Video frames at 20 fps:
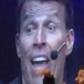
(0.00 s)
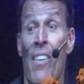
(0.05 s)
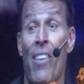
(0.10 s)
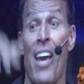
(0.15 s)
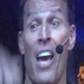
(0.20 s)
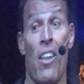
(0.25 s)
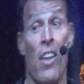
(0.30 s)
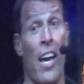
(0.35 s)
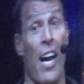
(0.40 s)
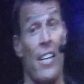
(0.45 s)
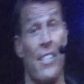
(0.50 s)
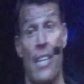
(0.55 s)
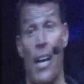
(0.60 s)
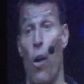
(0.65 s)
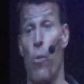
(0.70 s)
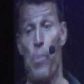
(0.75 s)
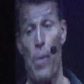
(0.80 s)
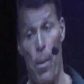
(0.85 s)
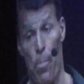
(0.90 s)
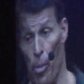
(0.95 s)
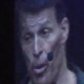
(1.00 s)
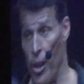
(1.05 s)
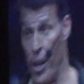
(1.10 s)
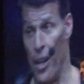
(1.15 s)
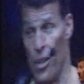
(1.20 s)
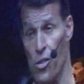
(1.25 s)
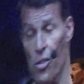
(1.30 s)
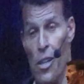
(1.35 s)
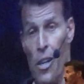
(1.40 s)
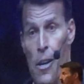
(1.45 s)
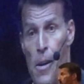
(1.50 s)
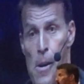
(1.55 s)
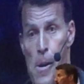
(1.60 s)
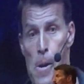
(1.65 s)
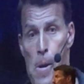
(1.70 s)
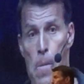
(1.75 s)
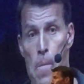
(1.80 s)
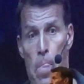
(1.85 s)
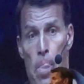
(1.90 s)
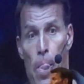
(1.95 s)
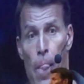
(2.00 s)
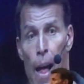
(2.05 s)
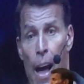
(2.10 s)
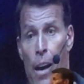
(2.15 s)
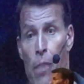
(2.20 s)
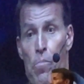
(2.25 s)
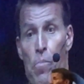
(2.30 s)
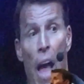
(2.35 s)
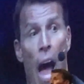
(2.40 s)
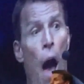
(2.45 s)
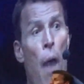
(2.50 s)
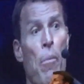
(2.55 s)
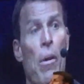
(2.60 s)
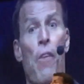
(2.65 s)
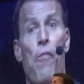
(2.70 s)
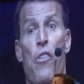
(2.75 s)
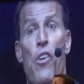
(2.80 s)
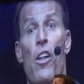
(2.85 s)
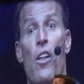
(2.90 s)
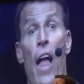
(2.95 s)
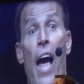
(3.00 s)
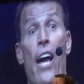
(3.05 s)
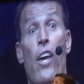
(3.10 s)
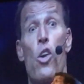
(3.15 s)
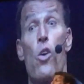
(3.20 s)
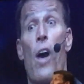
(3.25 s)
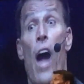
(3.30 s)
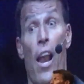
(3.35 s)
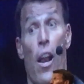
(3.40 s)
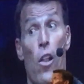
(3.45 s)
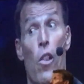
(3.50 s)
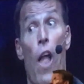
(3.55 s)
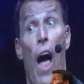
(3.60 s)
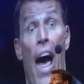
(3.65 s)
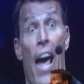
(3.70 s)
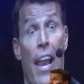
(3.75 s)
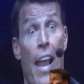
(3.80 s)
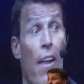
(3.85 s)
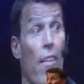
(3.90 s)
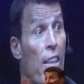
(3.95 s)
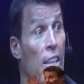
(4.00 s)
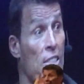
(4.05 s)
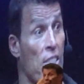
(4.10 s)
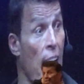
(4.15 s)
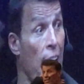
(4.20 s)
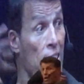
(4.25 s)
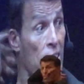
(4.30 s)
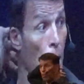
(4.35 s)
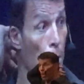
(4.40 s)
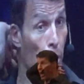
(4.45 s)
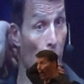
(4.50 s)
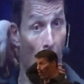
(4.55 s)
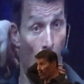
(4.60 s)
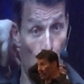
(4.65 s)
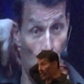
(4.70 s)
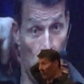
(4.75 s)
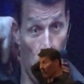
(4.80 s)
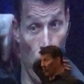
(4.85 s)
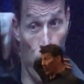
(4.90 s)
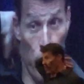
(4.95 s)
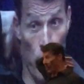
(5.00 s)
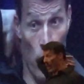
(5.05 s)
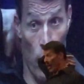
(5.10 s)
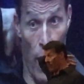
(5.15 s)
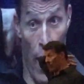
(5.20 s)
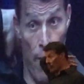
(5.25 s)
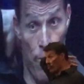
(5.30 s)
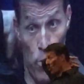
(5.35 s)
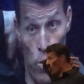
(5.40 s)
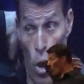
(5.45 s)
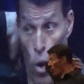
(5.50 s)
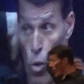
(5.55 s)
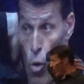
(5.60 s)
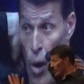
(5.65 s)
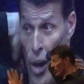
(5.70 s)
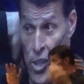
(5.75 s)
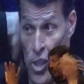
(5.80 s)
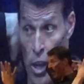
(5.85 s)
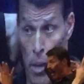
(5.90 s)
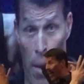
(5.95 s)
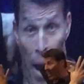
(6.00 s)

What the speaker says: and the other thing I tell people is, like, how many feel like you got a lot out of this last couple hours here for your life? No question